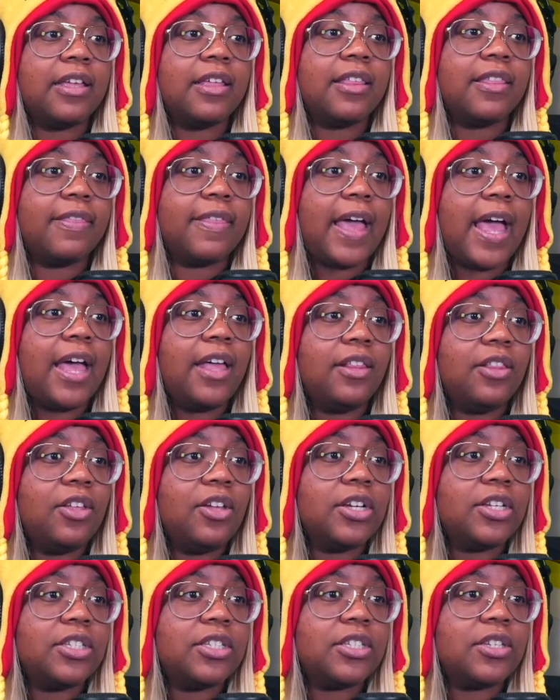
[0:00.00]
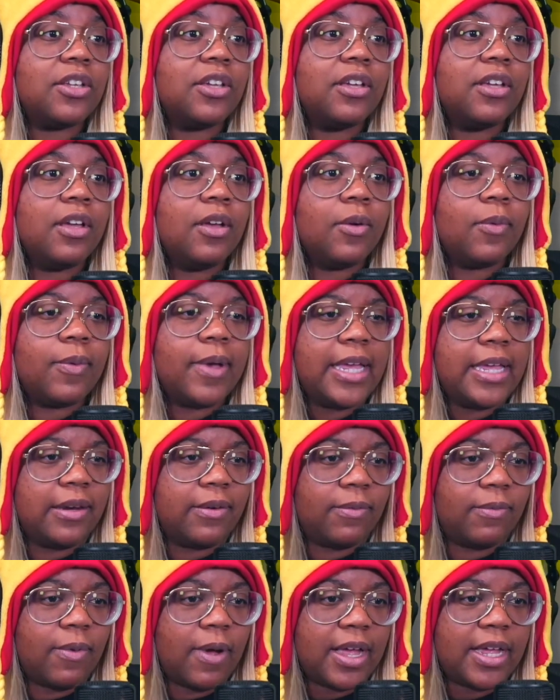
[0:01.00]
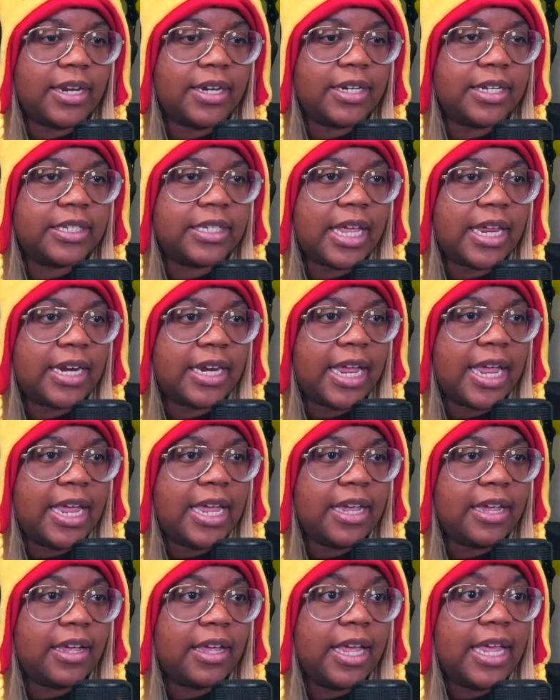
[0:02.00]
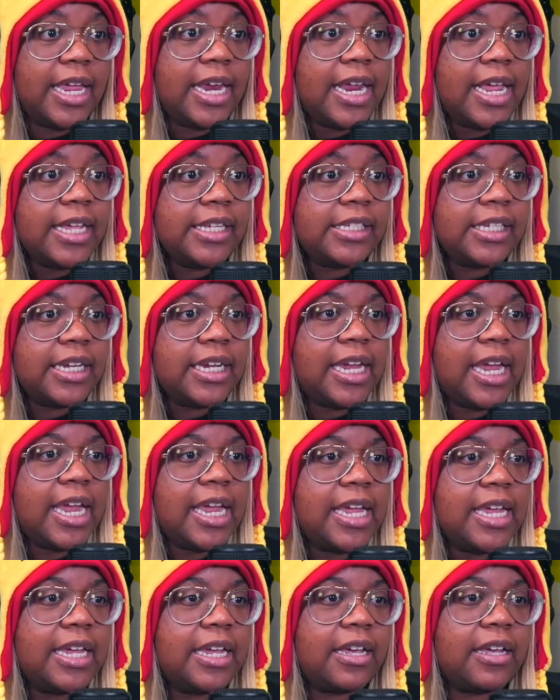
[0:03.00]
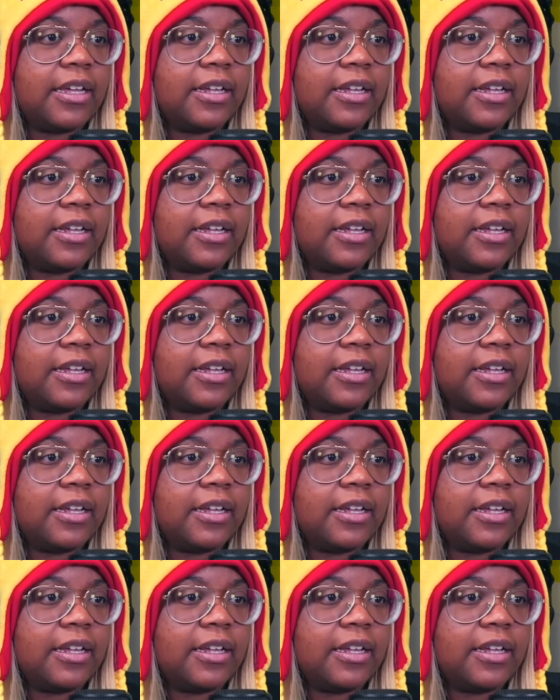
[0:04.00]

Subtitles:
That looks. Wait, what? Is that a cake? It is a cake.